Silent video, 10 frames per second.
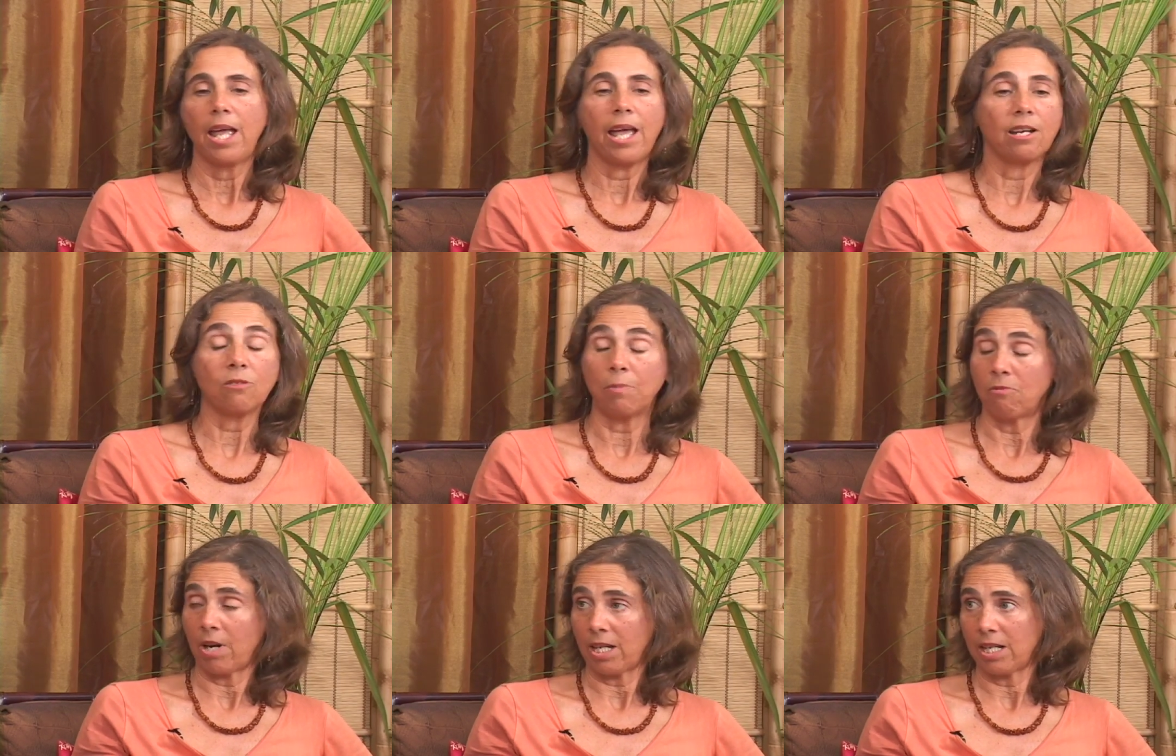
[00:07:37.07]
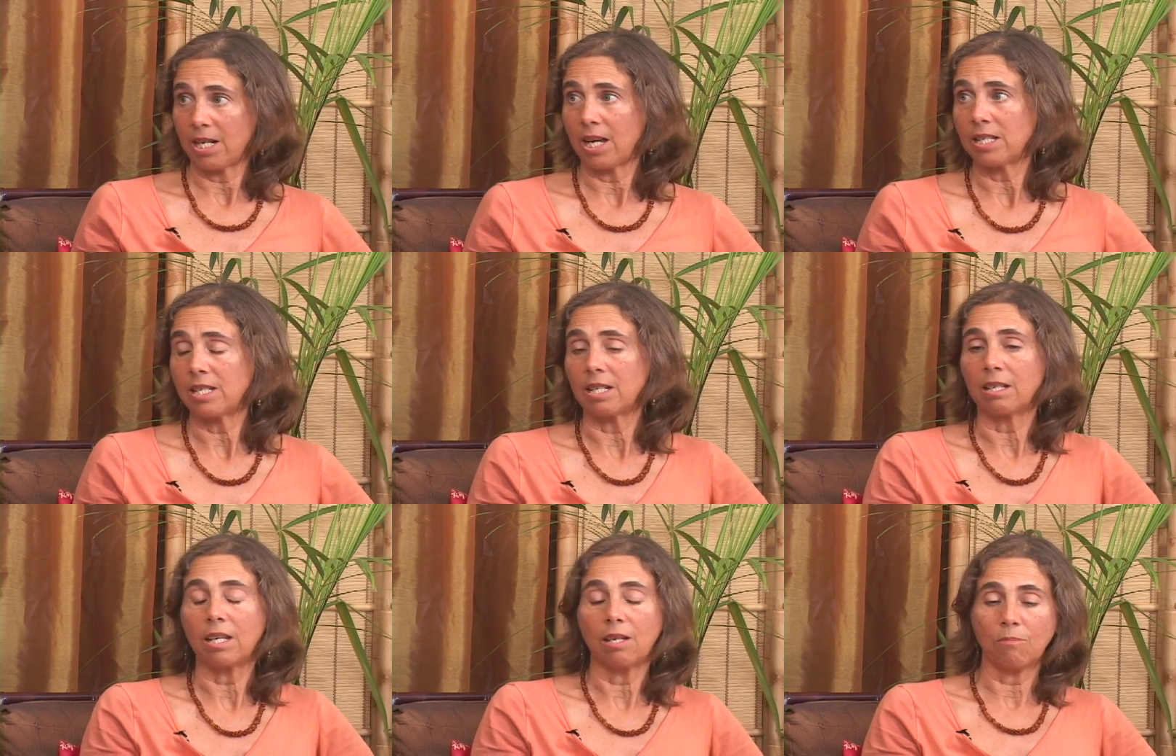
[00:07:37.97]
and has been
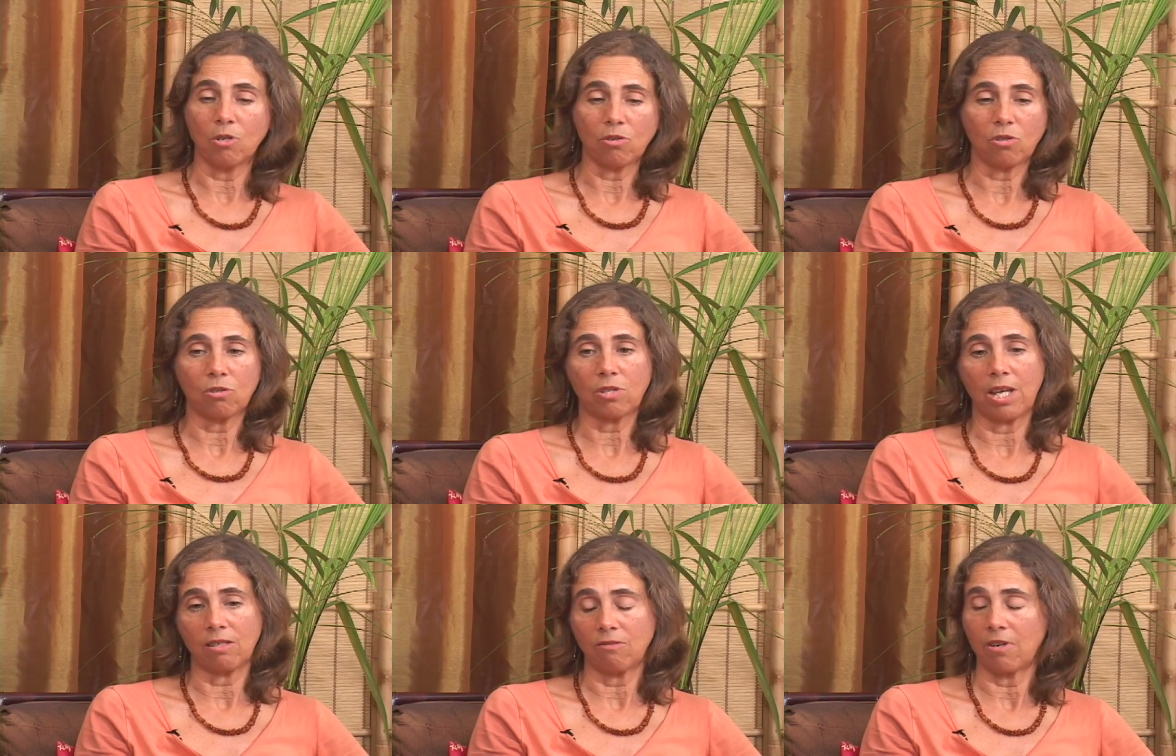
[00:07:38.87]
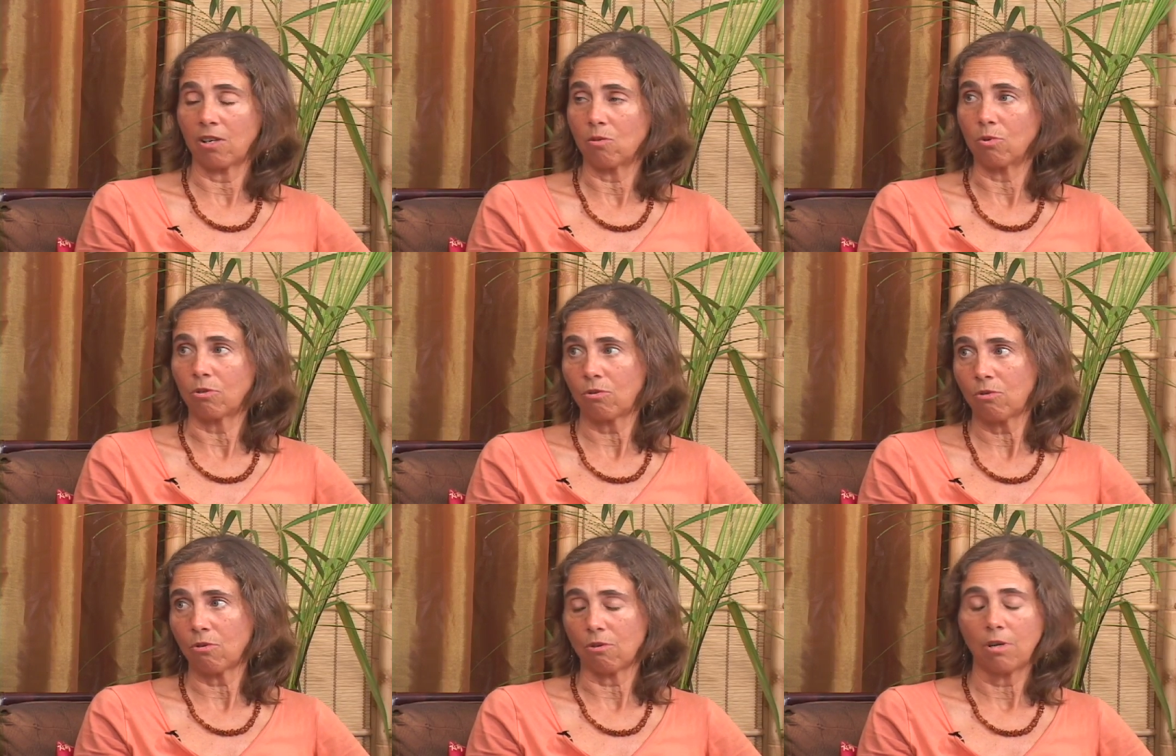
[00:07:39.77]
recognizing hypnosis as a valuable
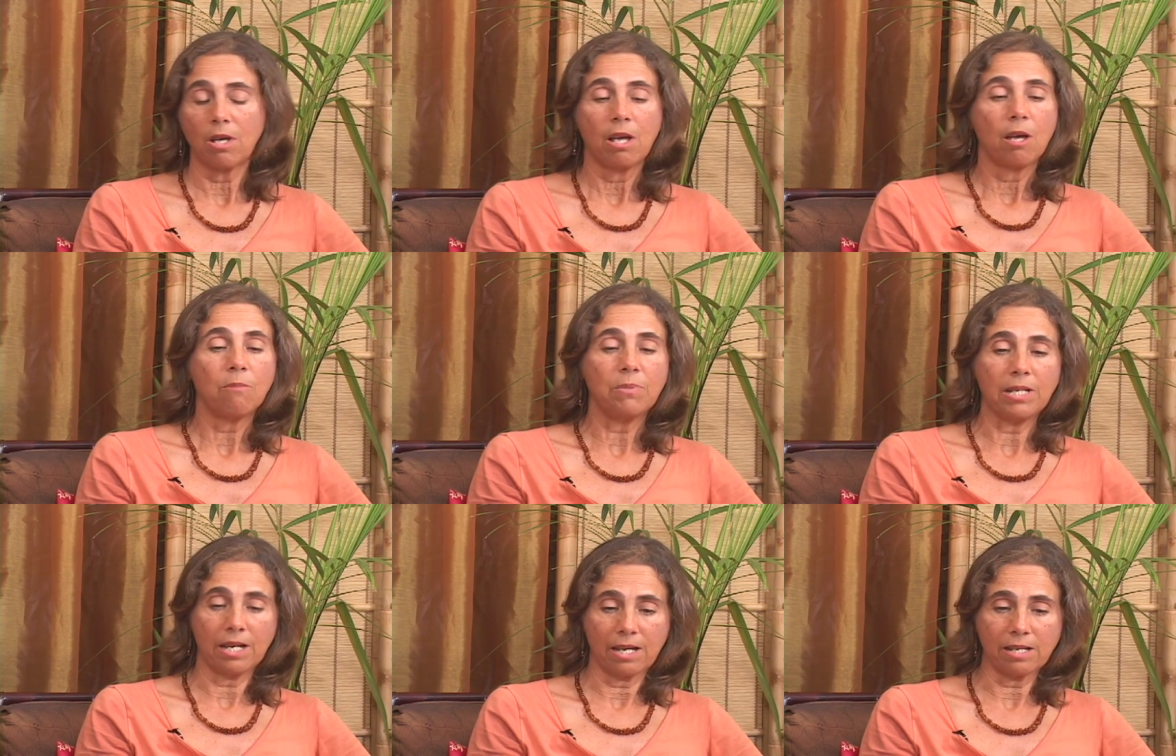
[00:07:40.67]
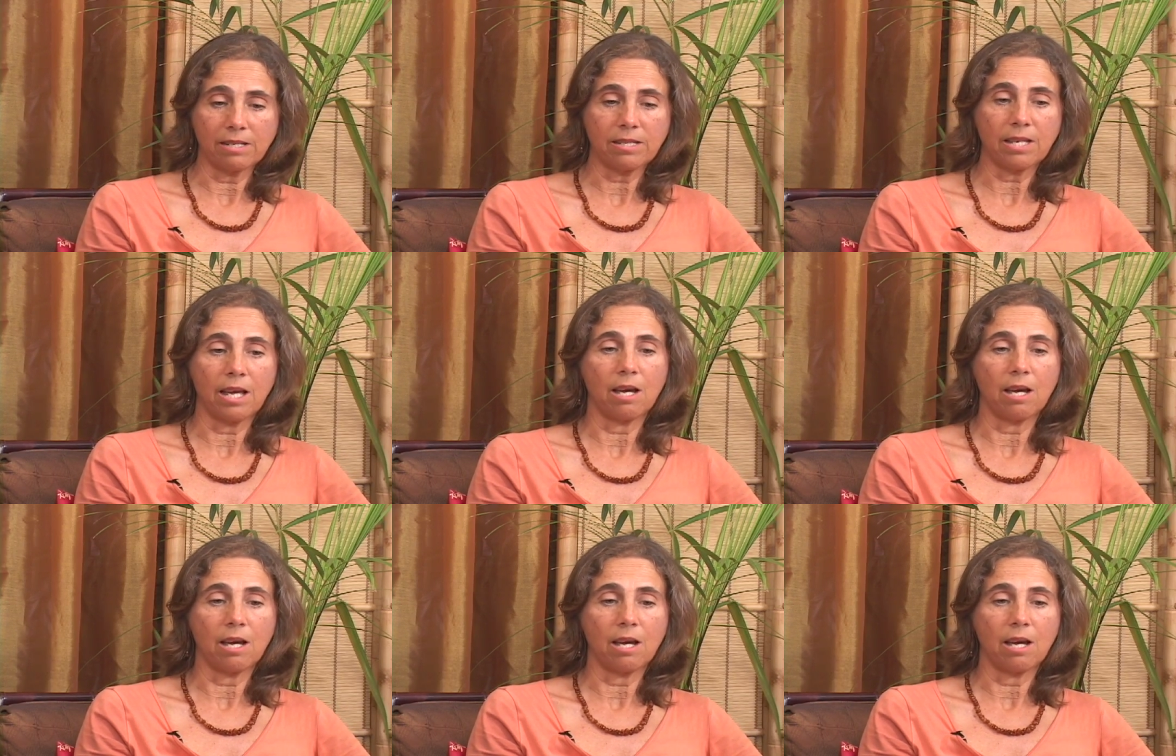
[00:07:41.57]
tool, because